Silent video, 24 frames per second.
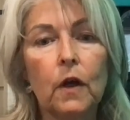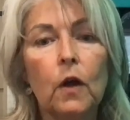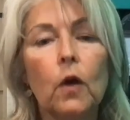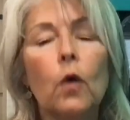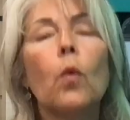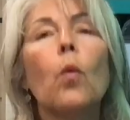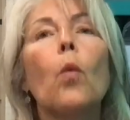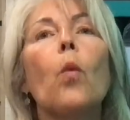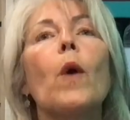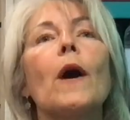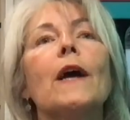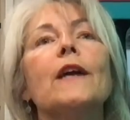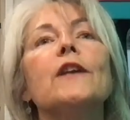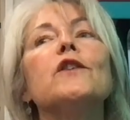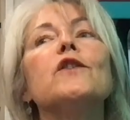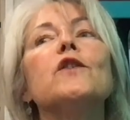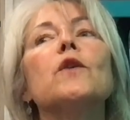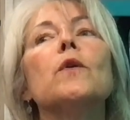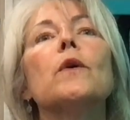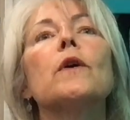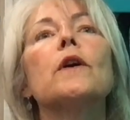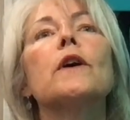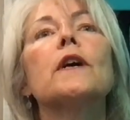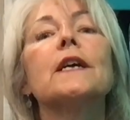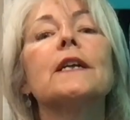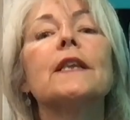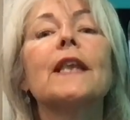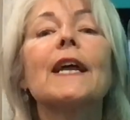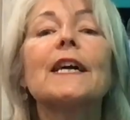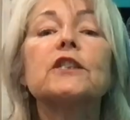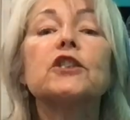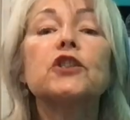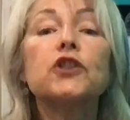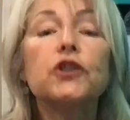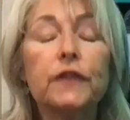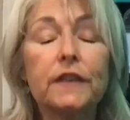when your
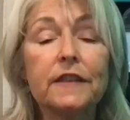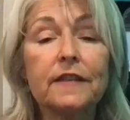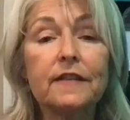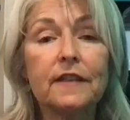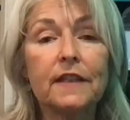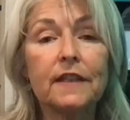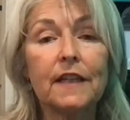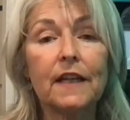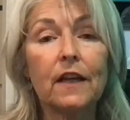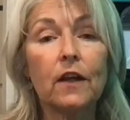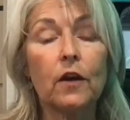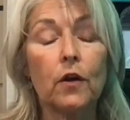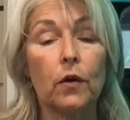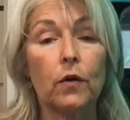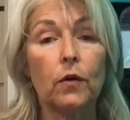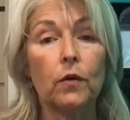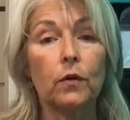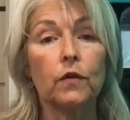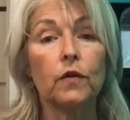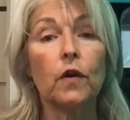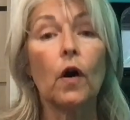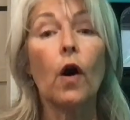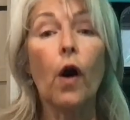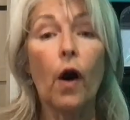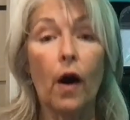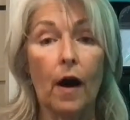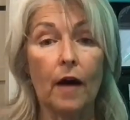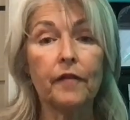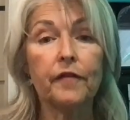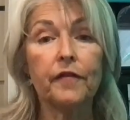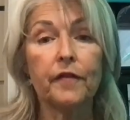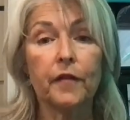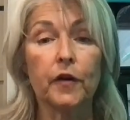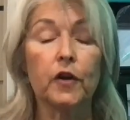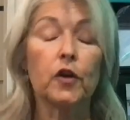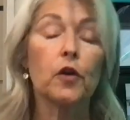electricity goes off
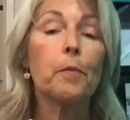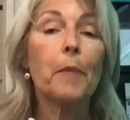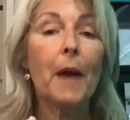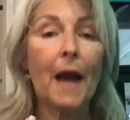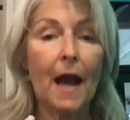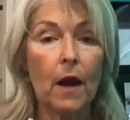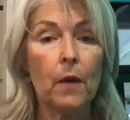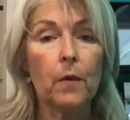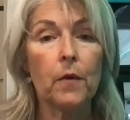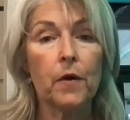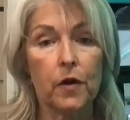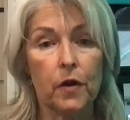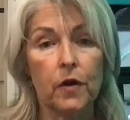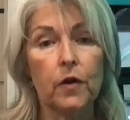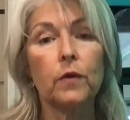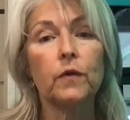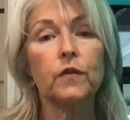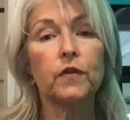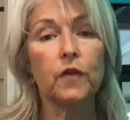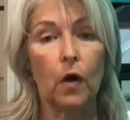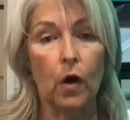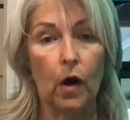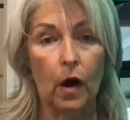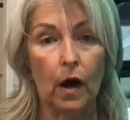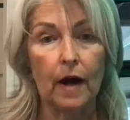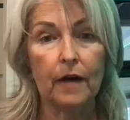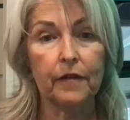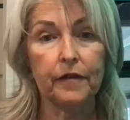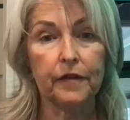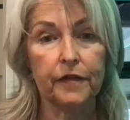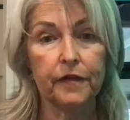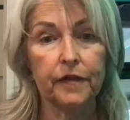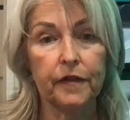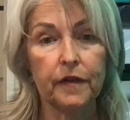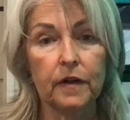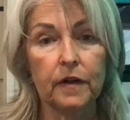or your power goes off,